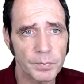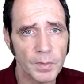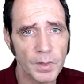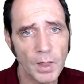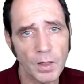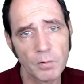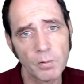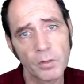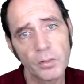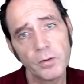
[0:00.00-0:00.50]

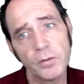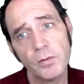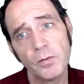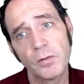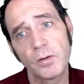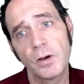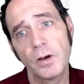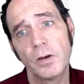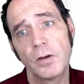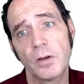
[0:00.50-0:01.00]
And what this is
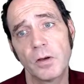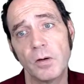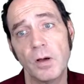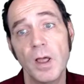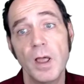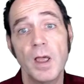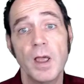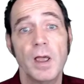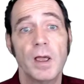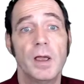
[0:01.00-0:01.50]
going to do
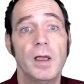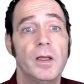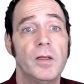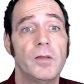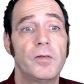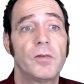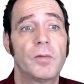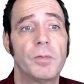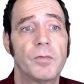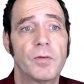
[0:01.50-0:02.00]
is
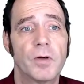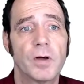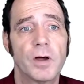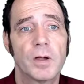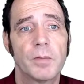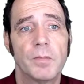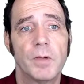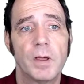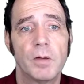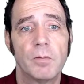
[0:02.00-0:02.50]
to
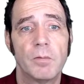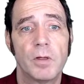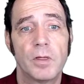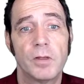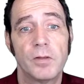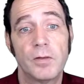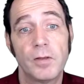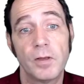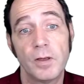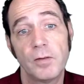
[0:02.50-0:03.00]
provide me with the
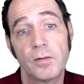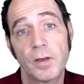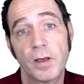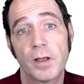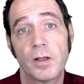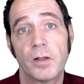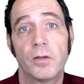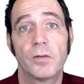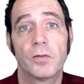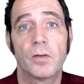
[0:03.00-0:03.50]

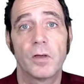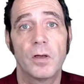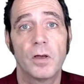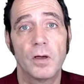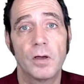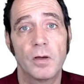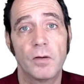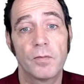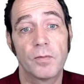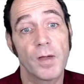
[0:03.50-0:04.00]
details
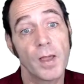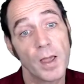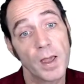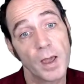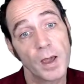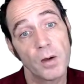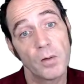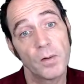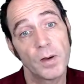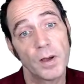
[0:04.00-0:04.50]
of
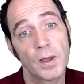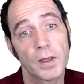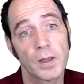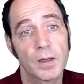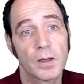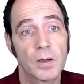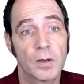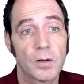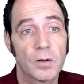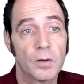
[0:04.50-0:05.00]
how I
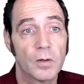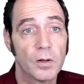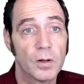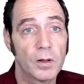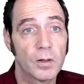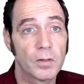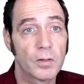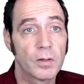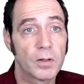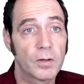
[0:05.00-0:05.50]
can call
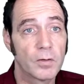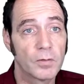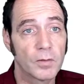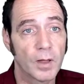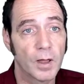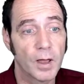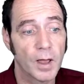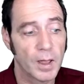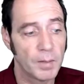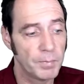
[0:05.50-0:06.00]
this
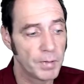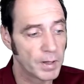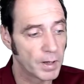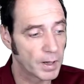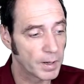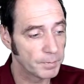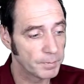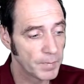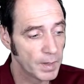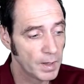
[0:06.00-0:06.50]

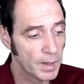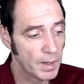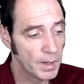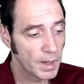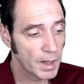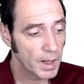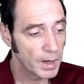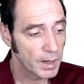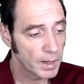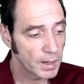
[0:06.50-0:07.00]
API.
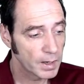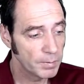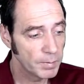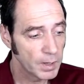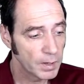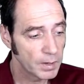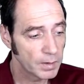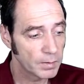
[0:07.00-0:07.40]
And I'm going to be